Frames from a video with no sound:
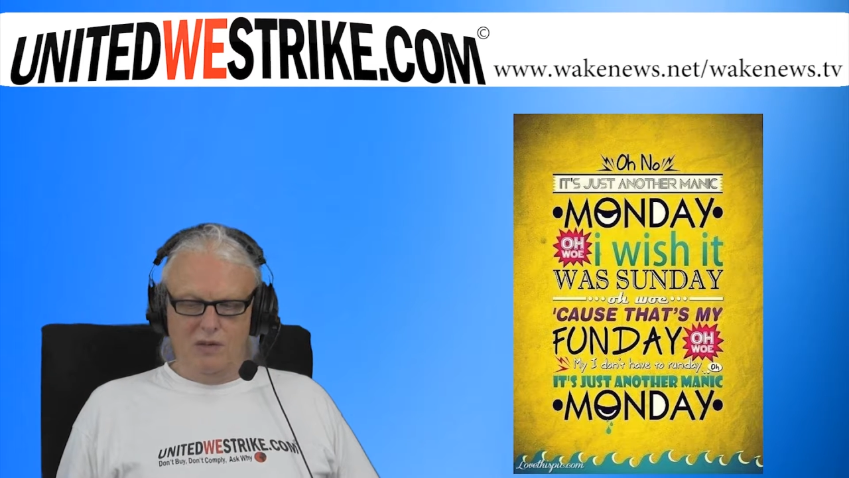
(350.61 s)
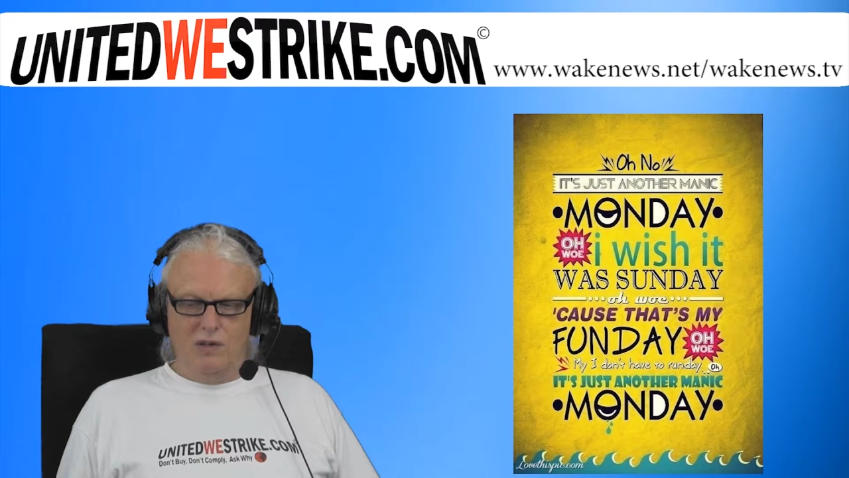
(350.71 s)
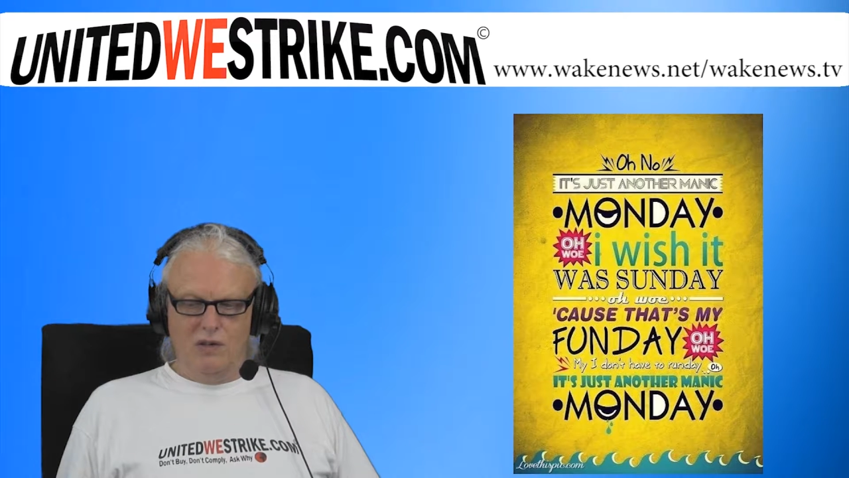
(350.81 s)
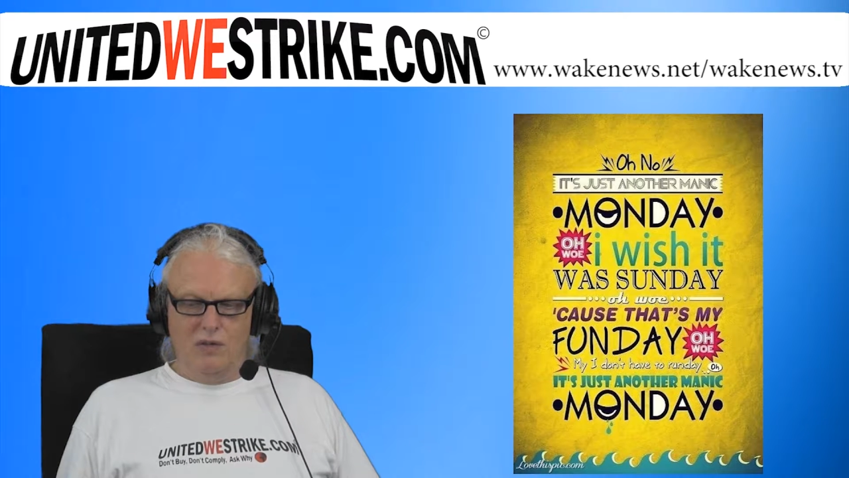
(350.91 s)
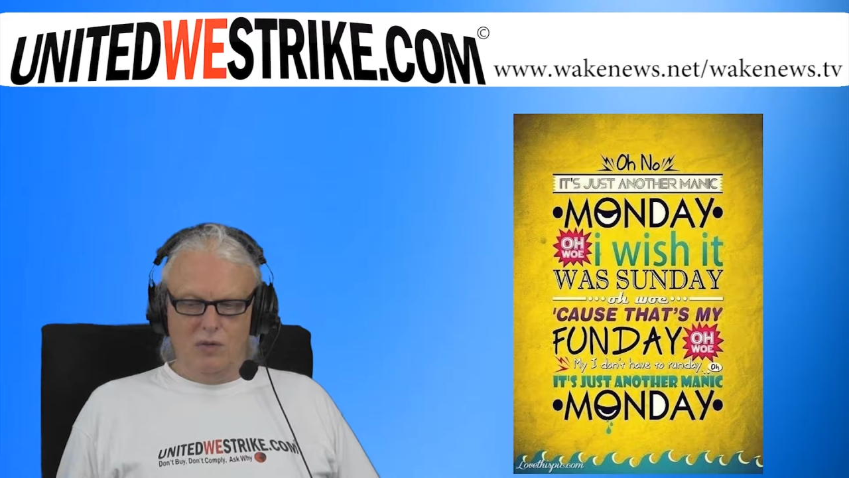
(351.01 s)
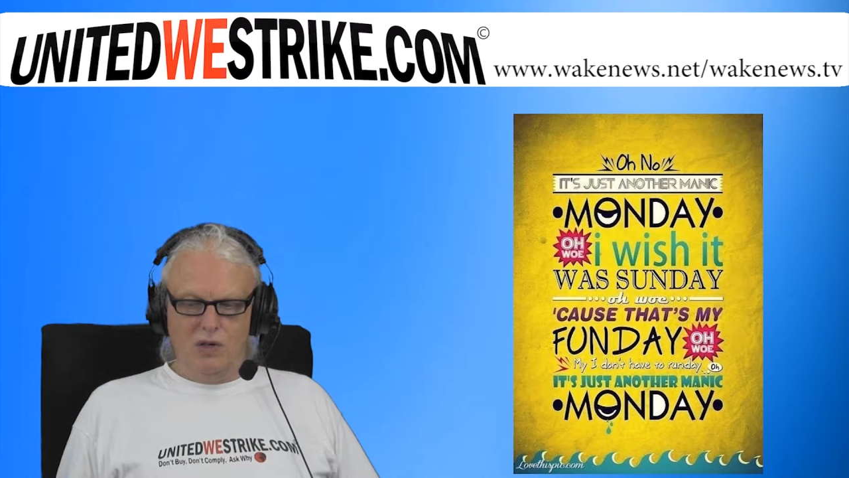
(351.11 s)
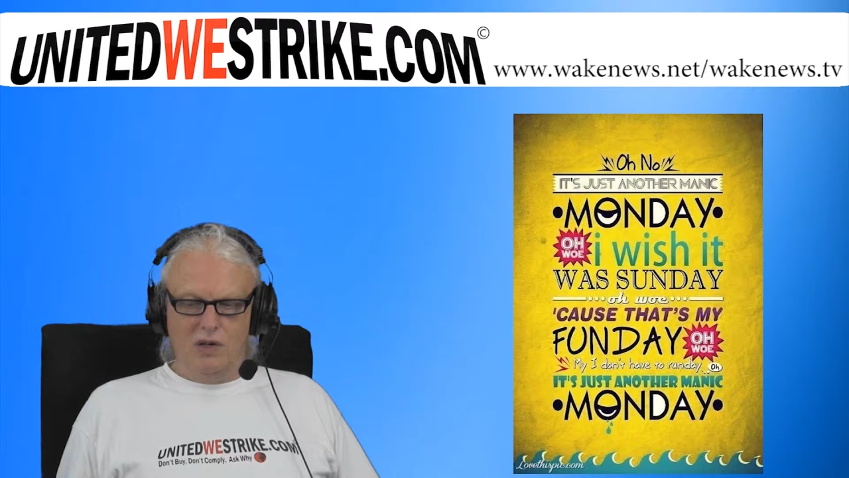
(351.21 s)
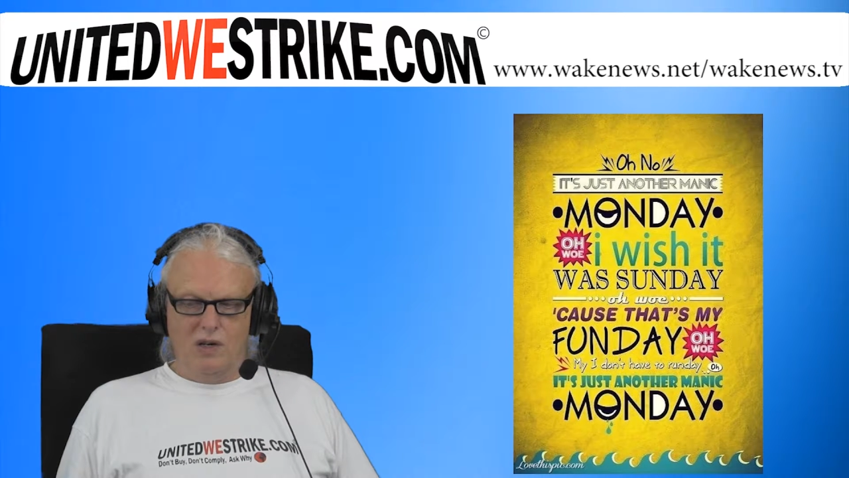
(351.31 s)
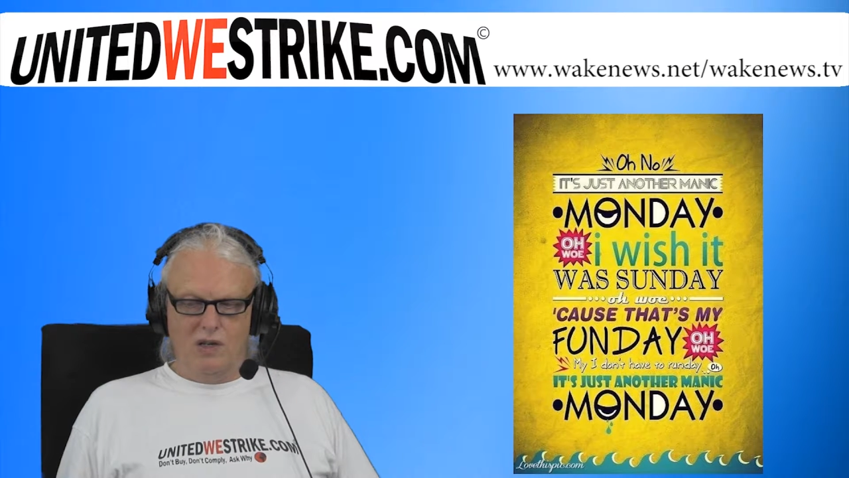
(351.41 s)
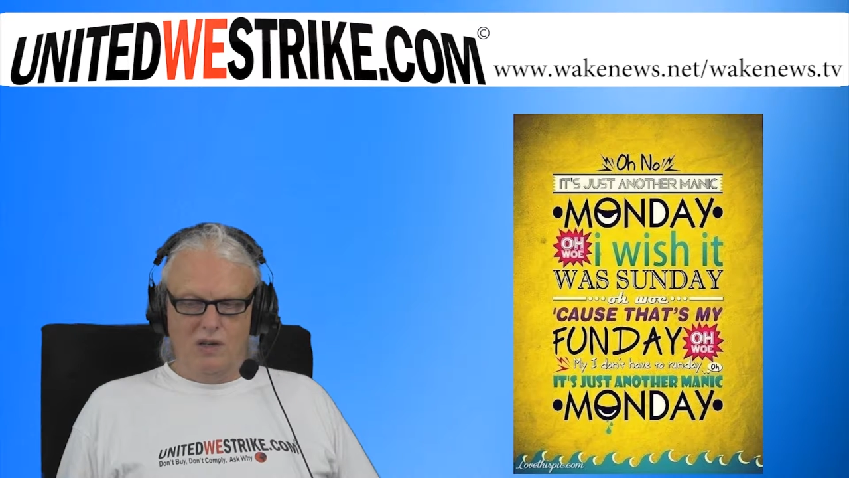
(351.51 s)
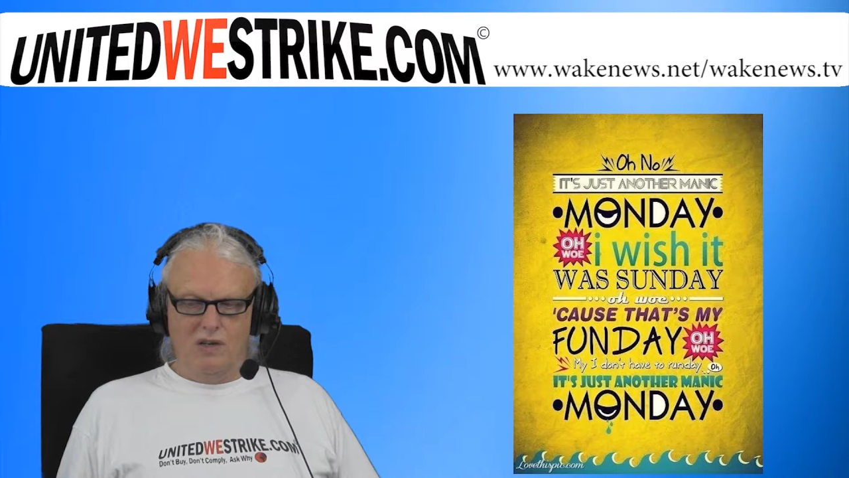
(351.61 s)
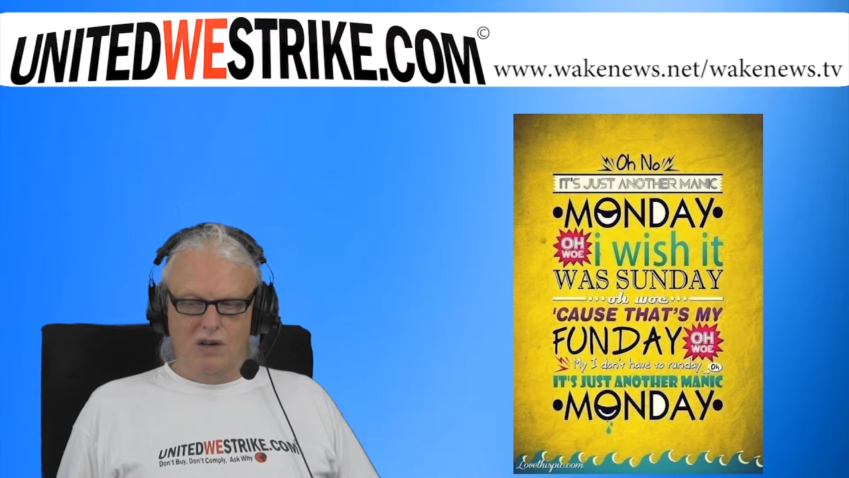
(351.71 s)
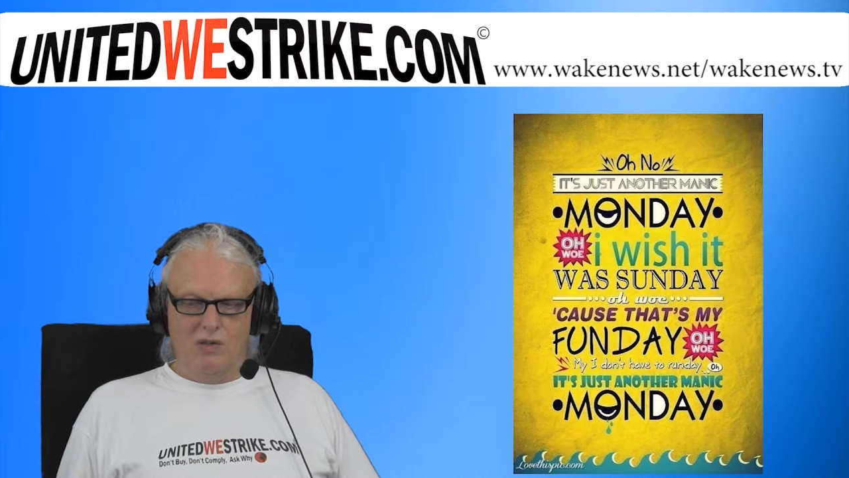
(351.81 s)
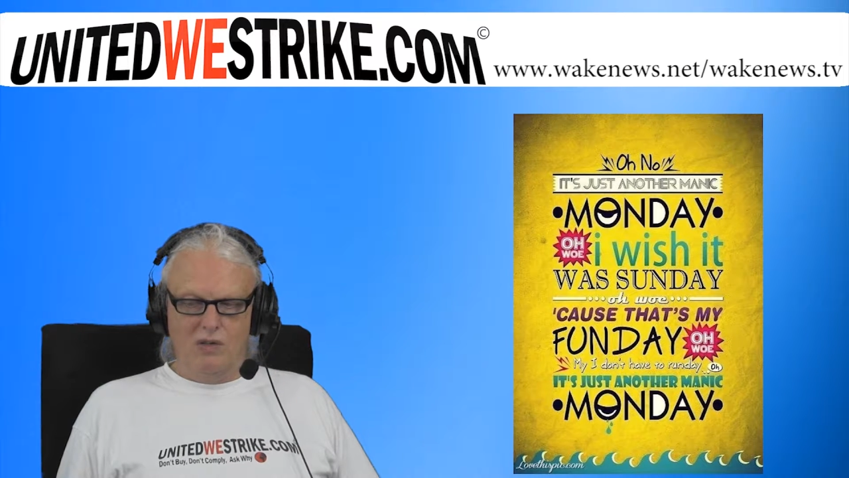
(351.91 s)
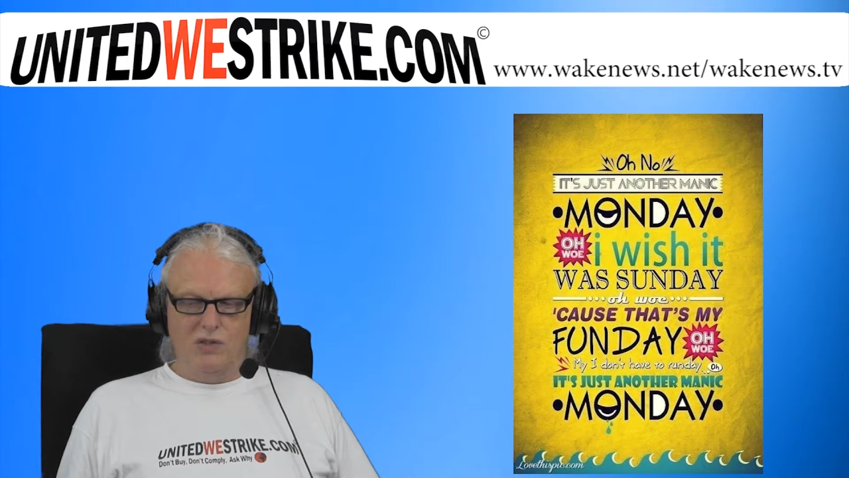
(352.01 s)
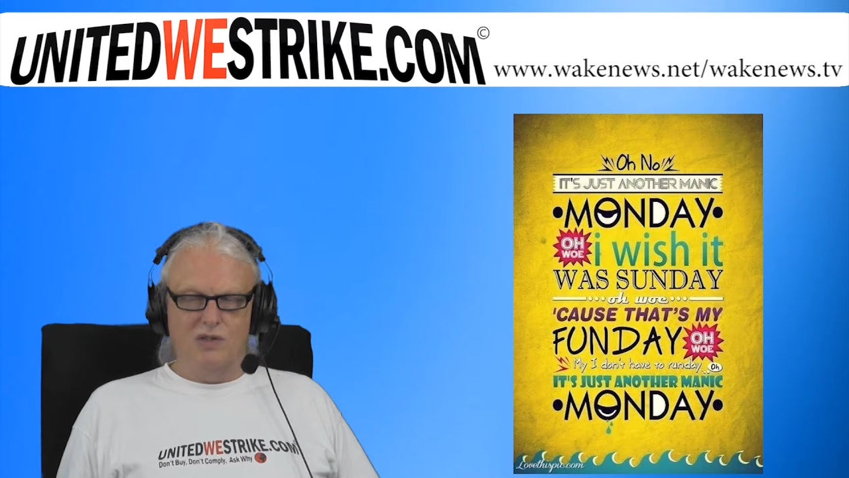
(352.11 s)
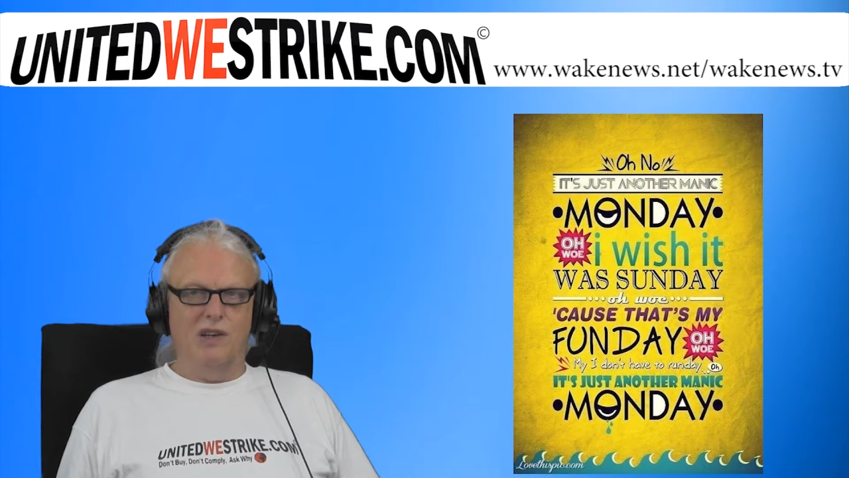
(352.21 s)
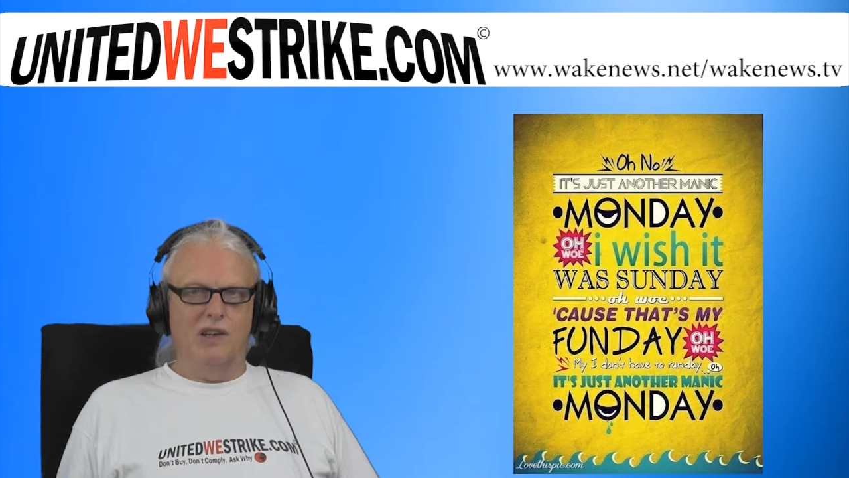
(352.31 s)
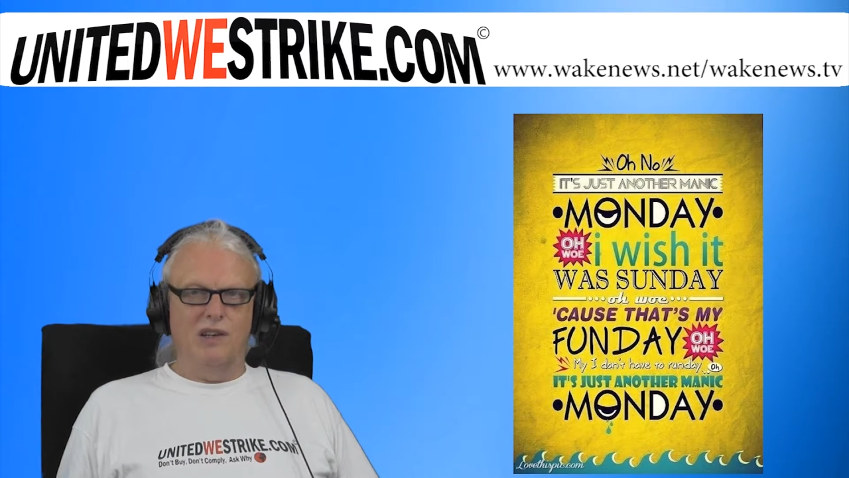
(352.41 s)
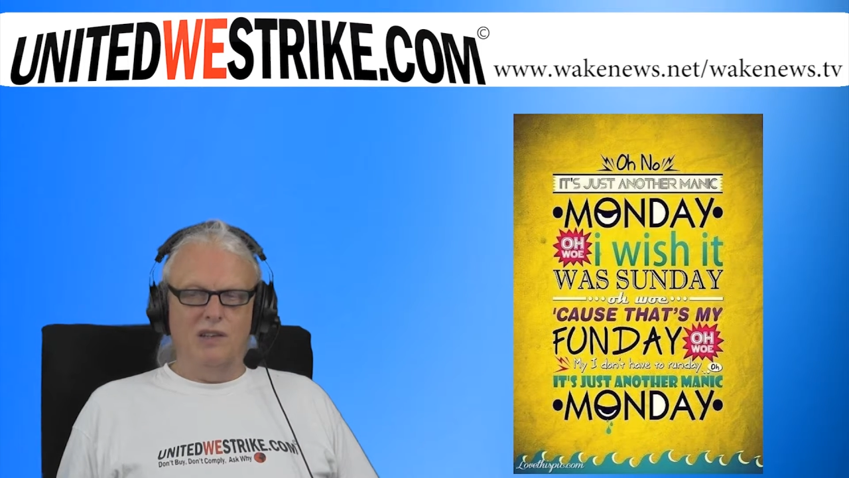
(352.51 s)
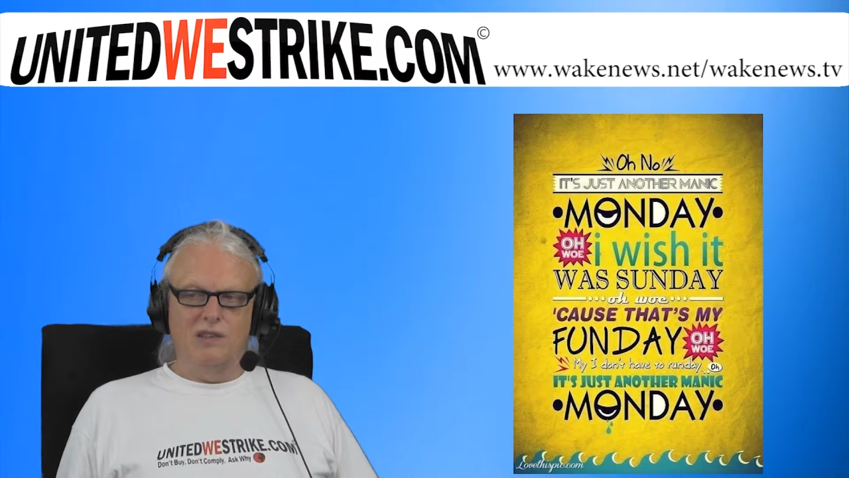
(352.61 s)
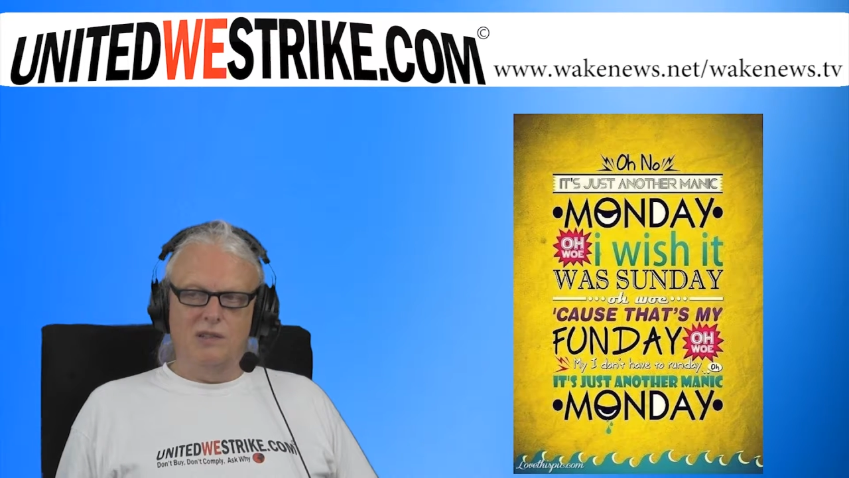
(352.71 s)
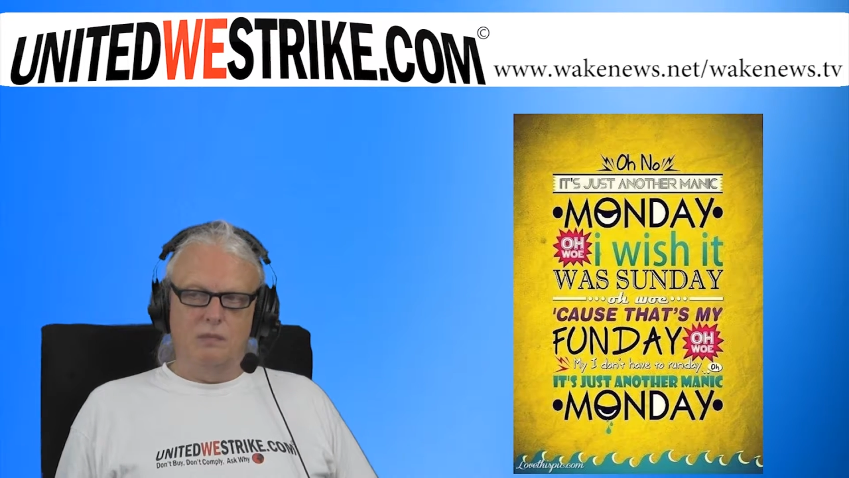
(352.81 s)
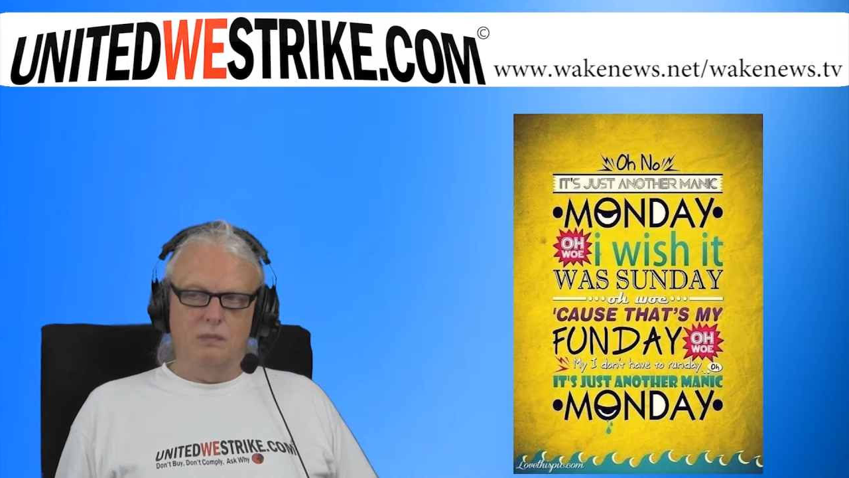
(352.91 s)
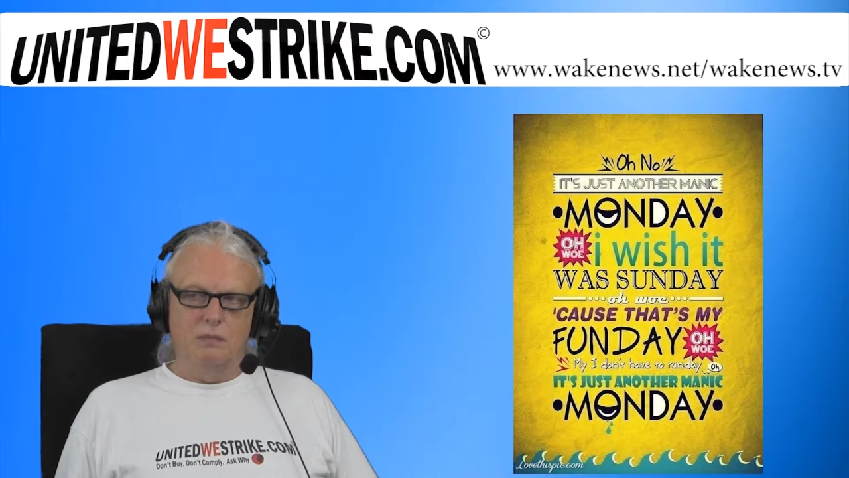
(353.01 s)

regarding our societies.